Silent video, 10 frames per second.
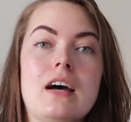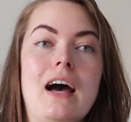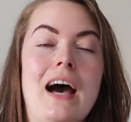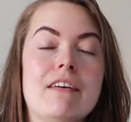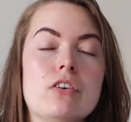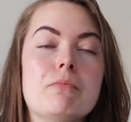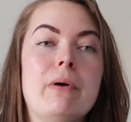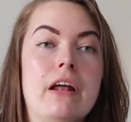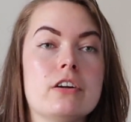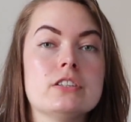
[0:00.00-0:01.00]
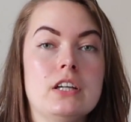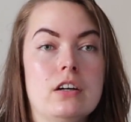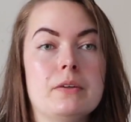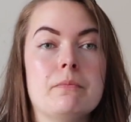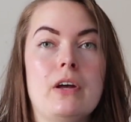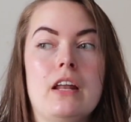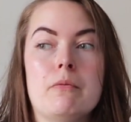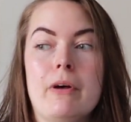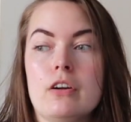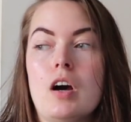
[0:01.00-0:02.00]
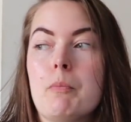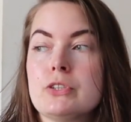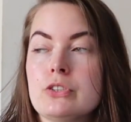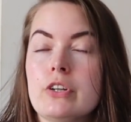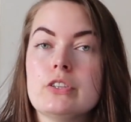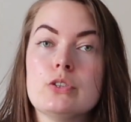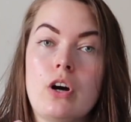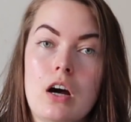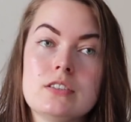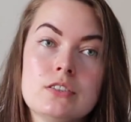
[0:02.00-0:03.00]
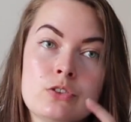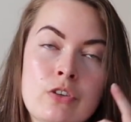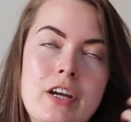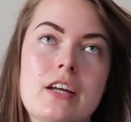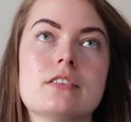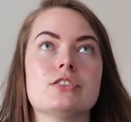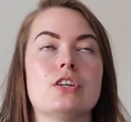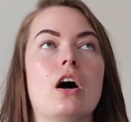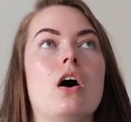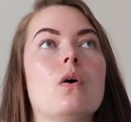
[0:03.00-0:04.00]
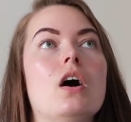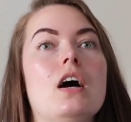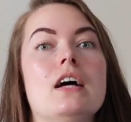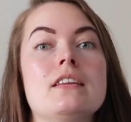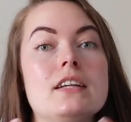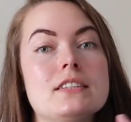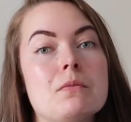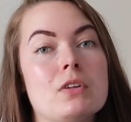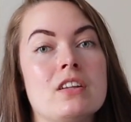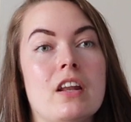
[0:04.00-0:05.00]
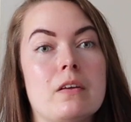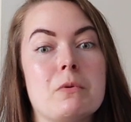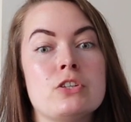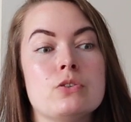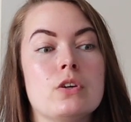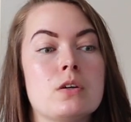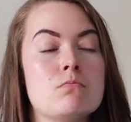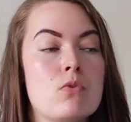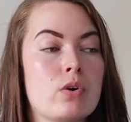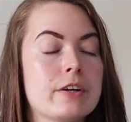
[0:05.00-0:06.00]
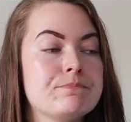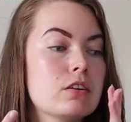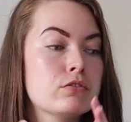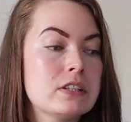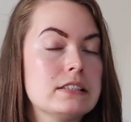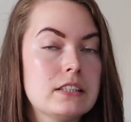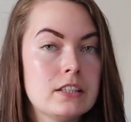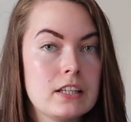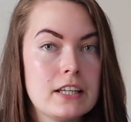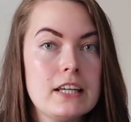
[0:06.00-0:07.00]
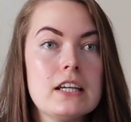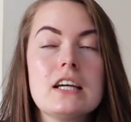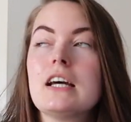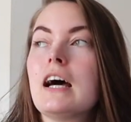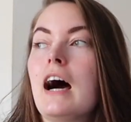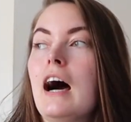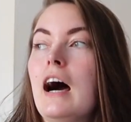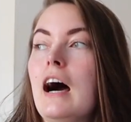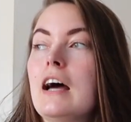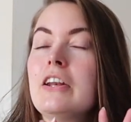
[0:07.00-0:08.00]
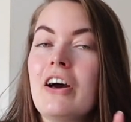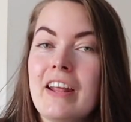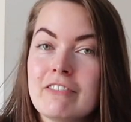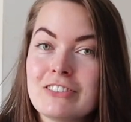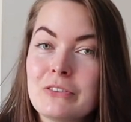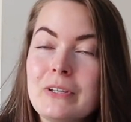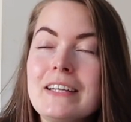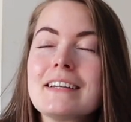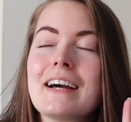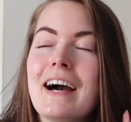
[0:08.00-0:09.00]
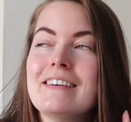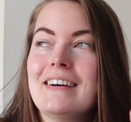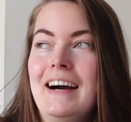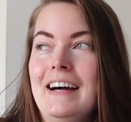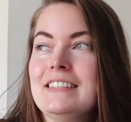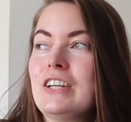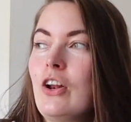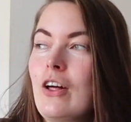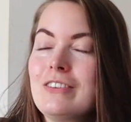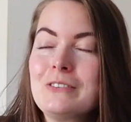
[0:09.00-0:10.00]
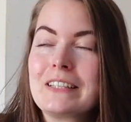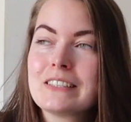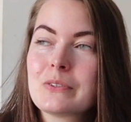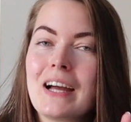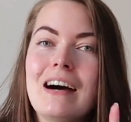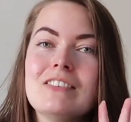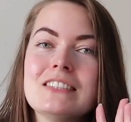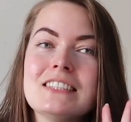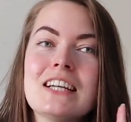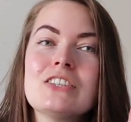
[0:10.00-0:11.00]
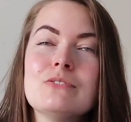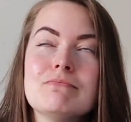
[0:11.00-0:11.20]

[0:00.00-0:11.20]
have a better time and better opportunity to concentrate. So that's something that I've been doing more recently. Not every week. I've had a lot of weeks where I haven't done